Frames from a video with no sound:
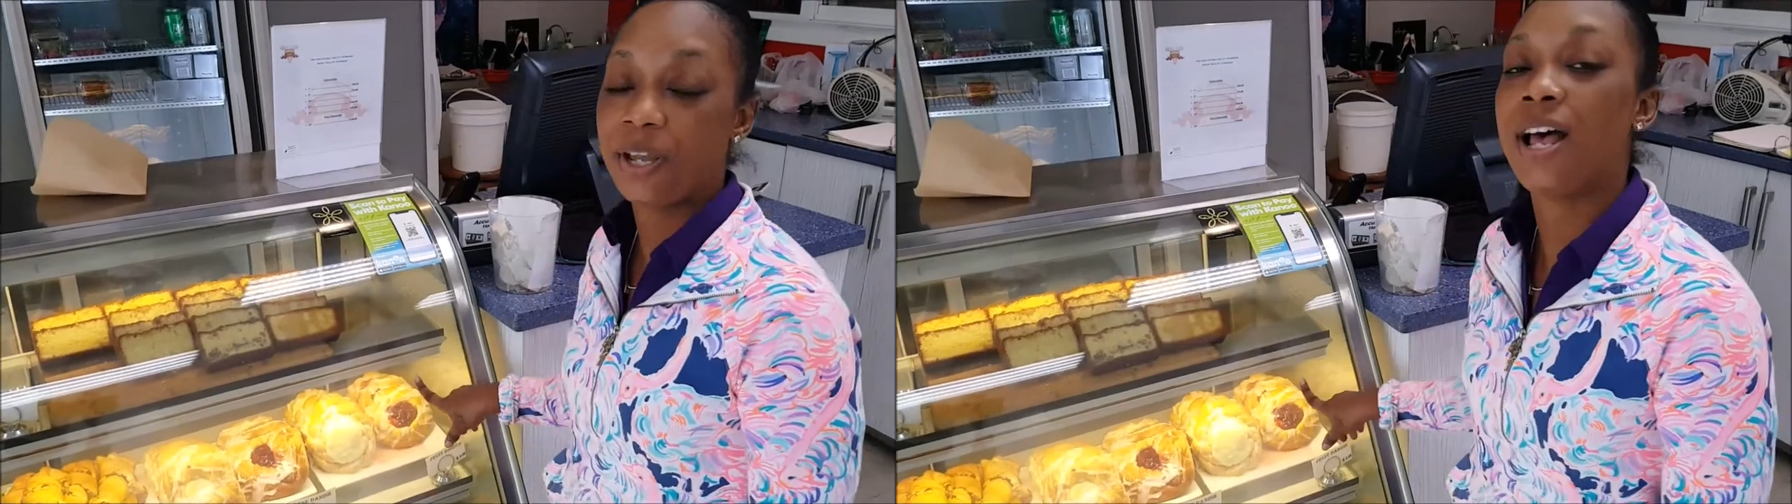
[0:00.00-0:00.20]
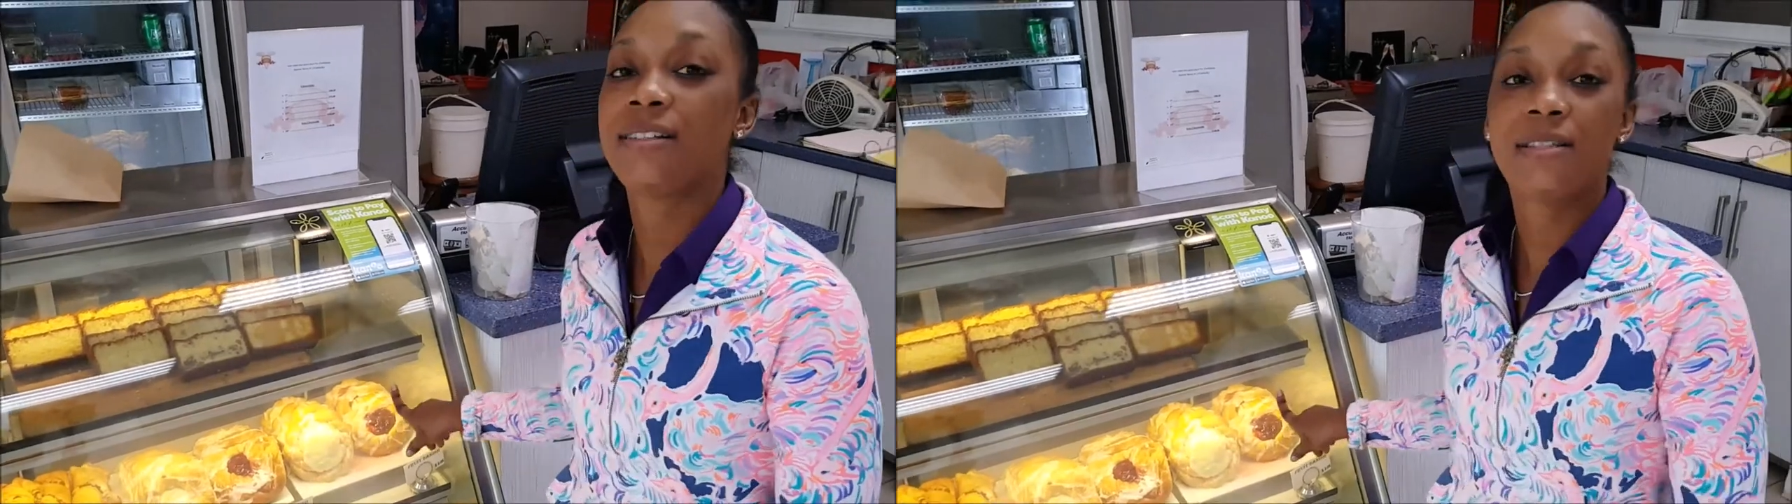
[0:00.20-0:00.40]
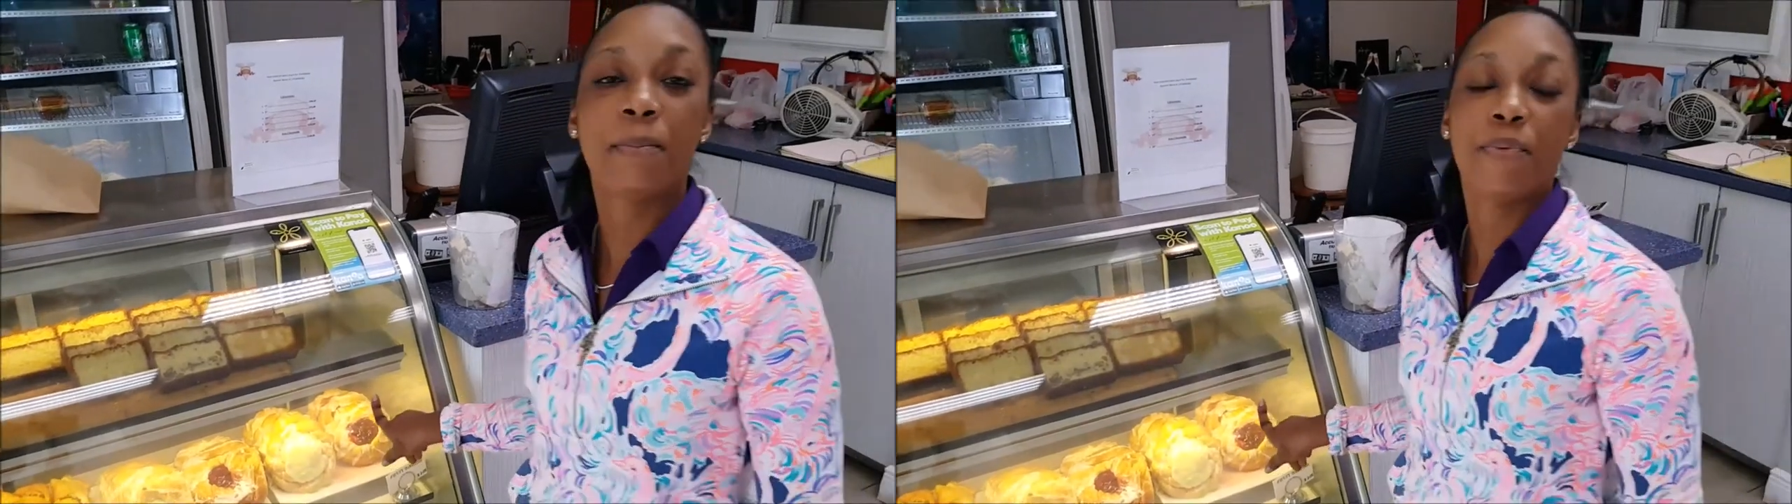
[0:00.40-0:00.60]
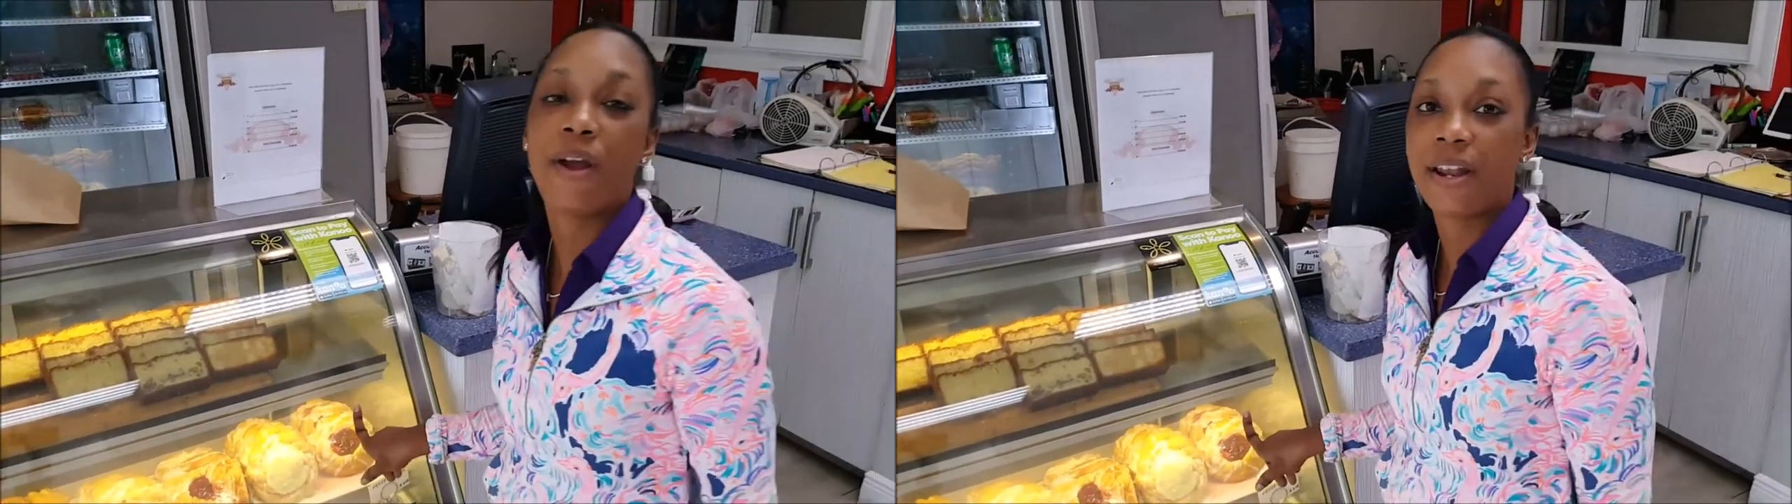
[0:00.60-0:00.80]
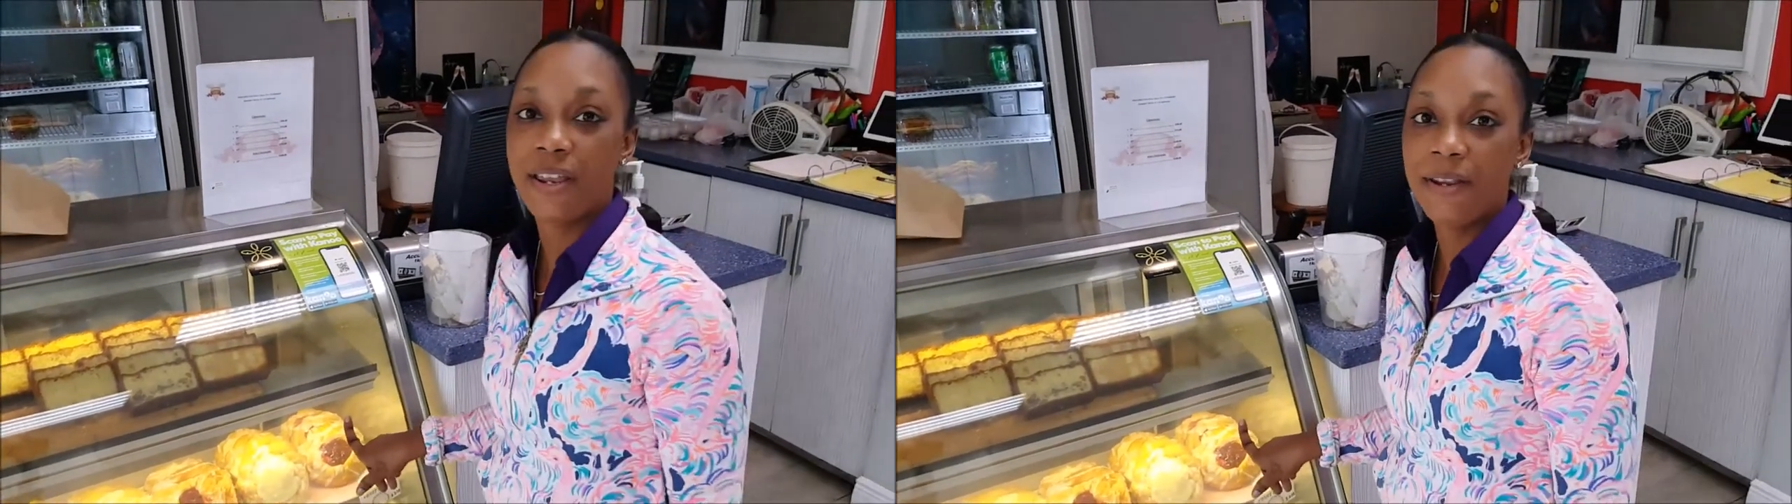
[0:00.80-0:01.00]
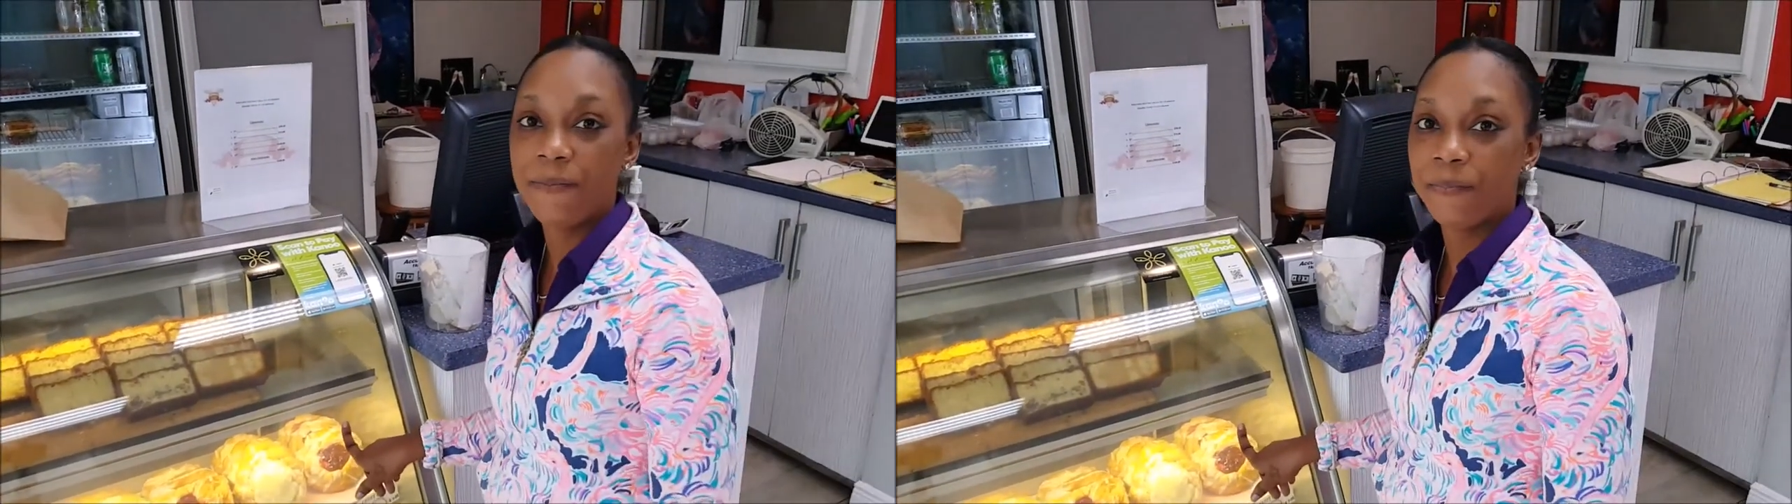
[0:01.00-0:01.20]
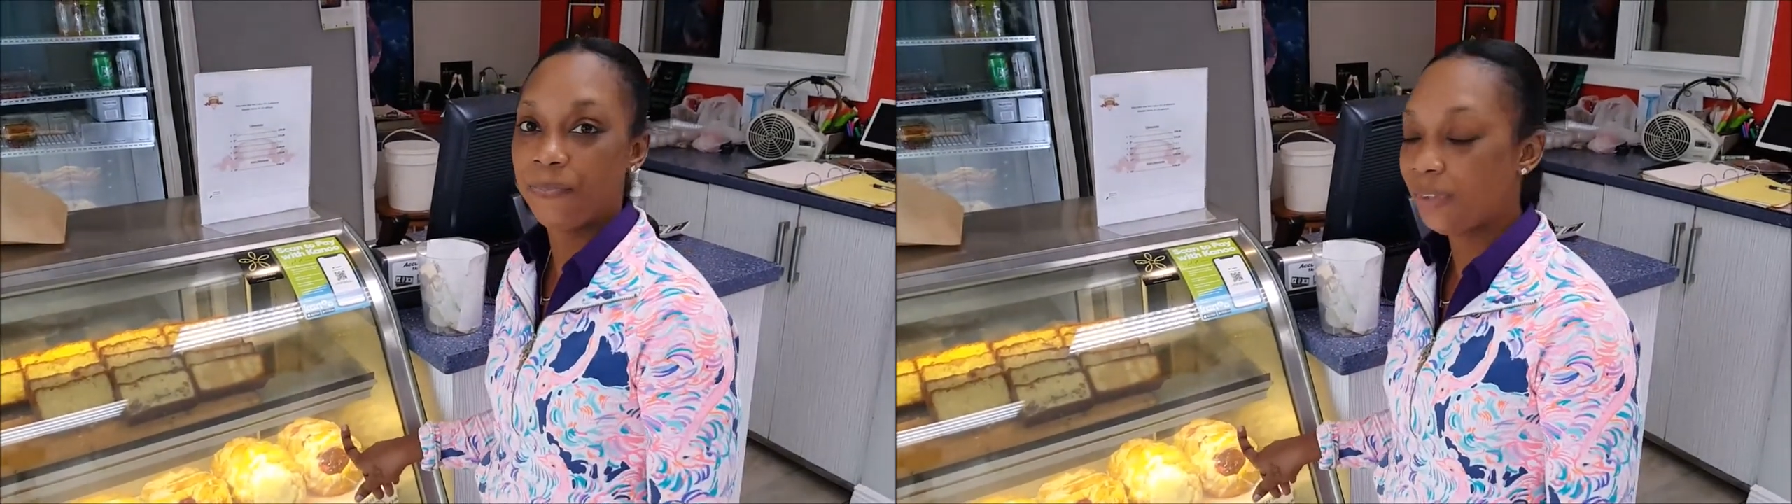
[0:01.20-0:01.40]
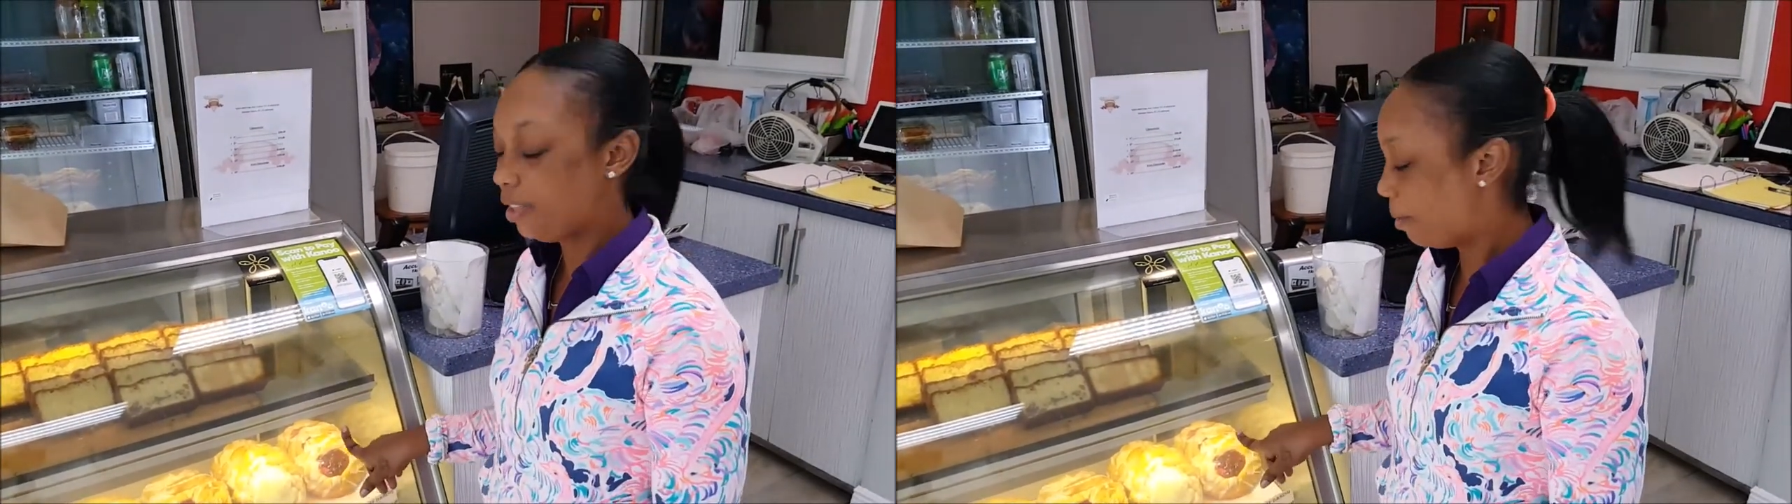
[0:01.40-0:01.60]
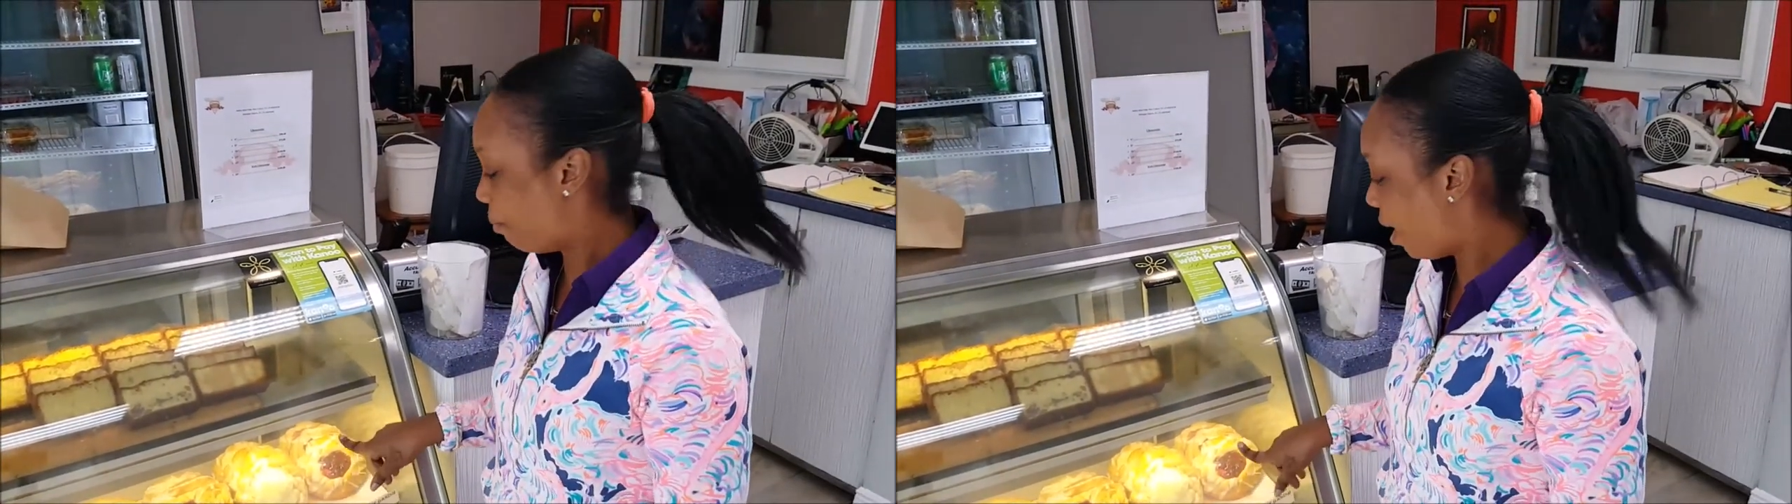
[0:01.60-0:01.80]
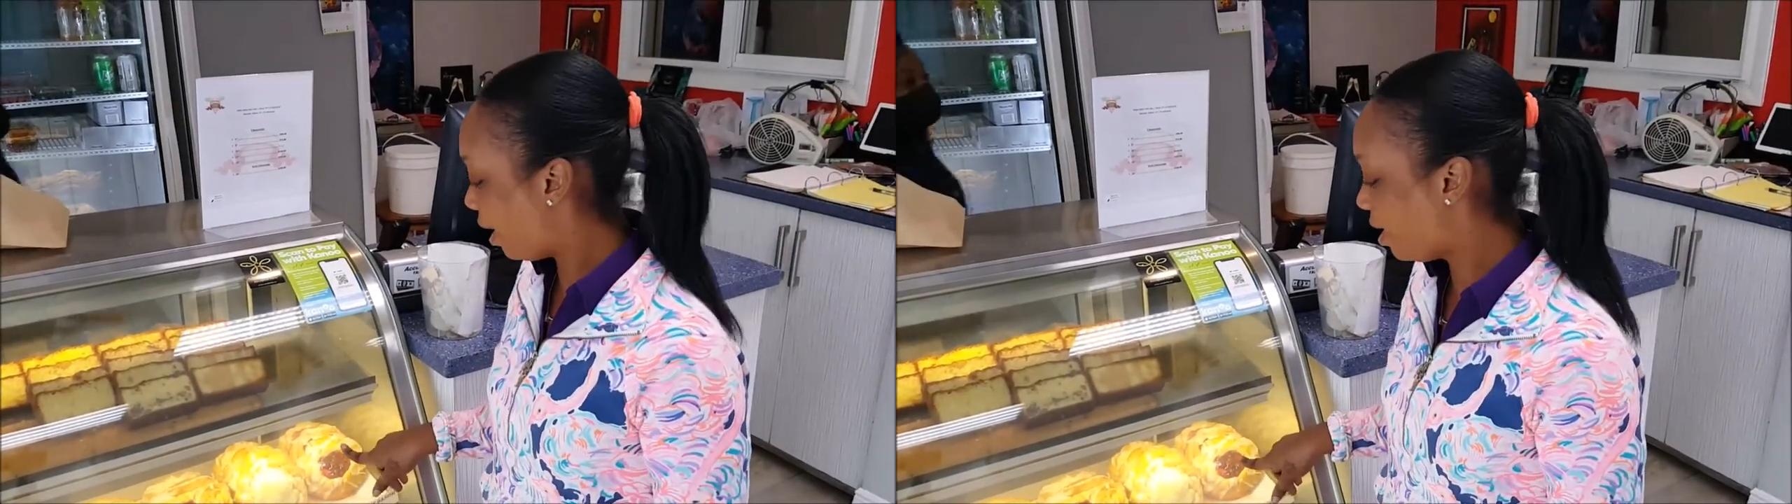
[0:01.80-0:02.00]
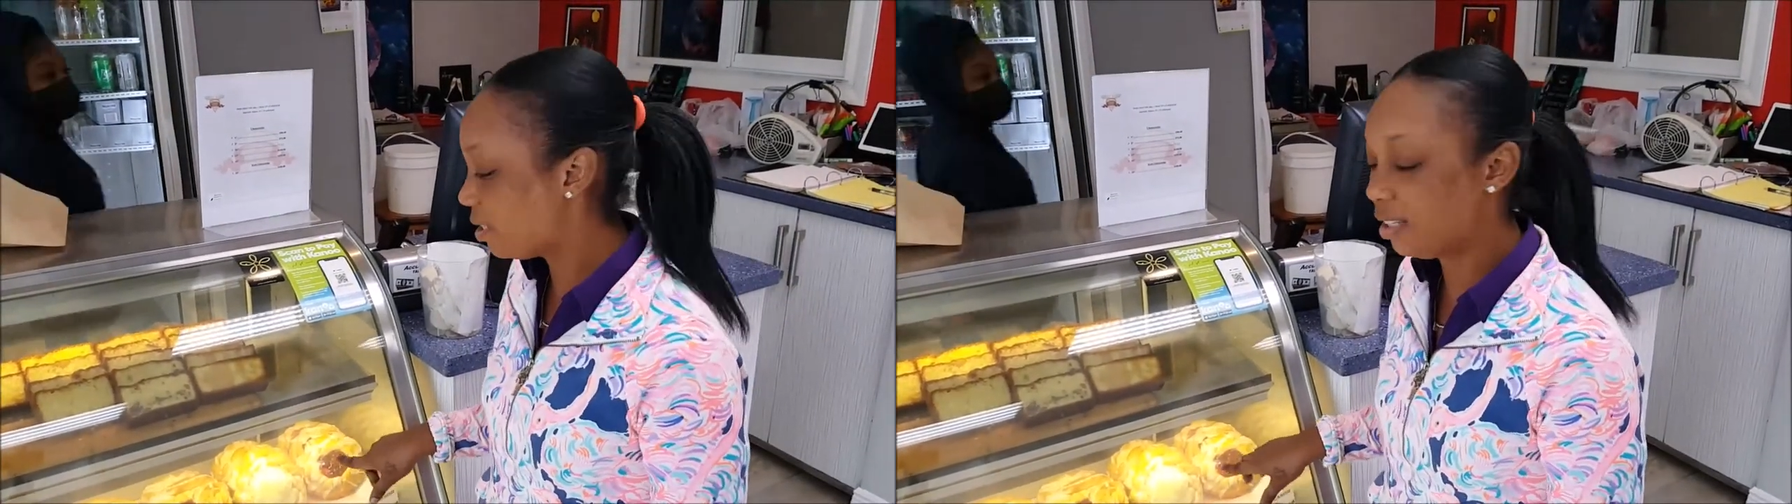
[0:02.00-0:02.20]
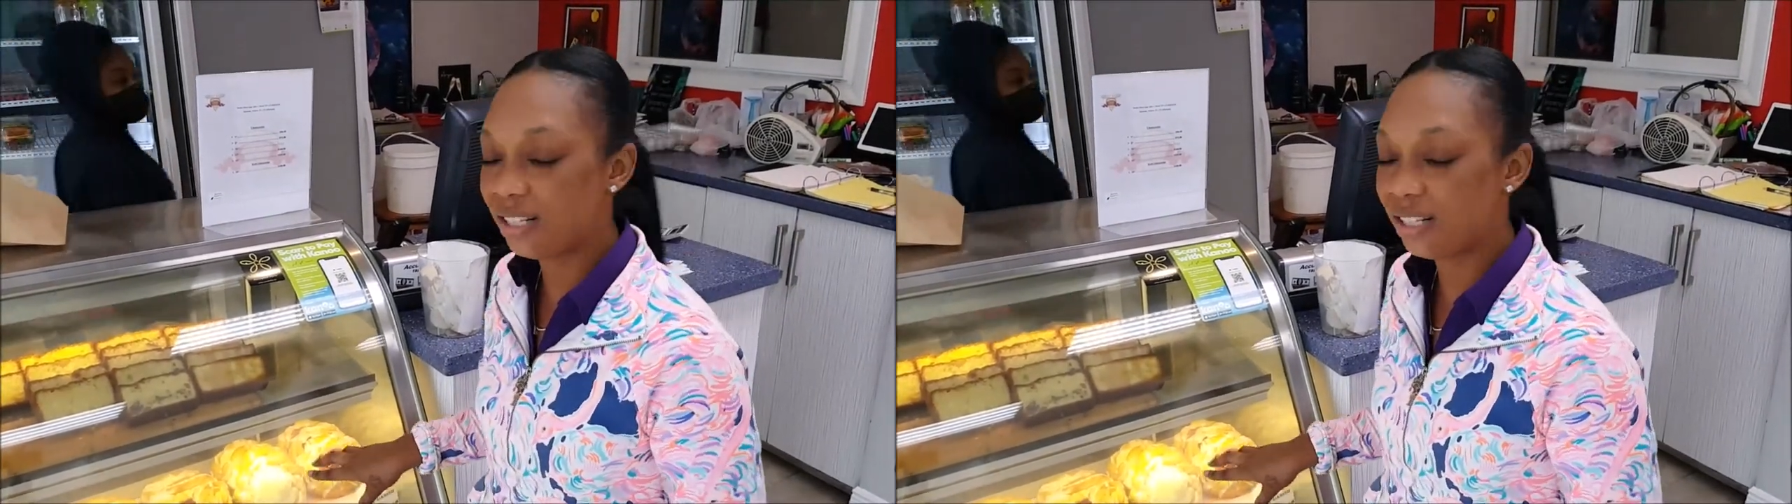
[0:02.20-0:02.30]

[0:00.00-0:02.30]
you has the breading. The breading is,